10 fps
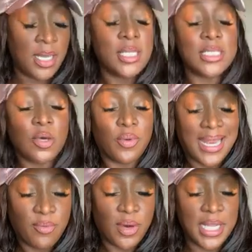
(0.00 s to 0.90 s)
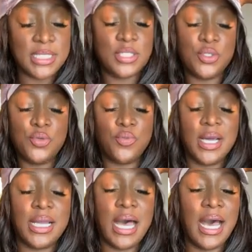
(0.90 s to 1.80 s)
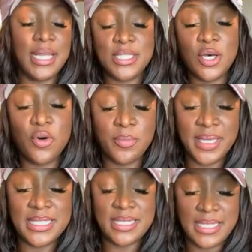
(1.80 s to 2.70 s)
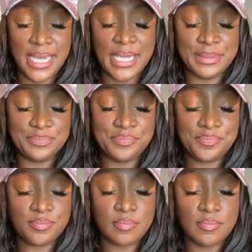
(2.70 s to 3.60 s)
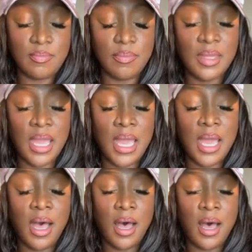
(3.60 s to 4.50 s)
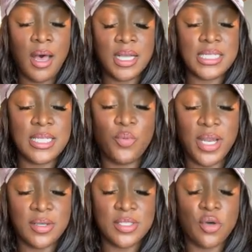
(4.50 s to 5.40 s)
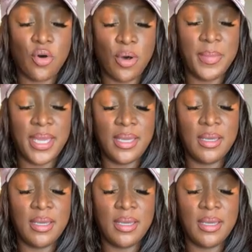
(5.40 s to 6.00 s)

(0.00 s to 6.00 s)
So what God told me today, because someone else called me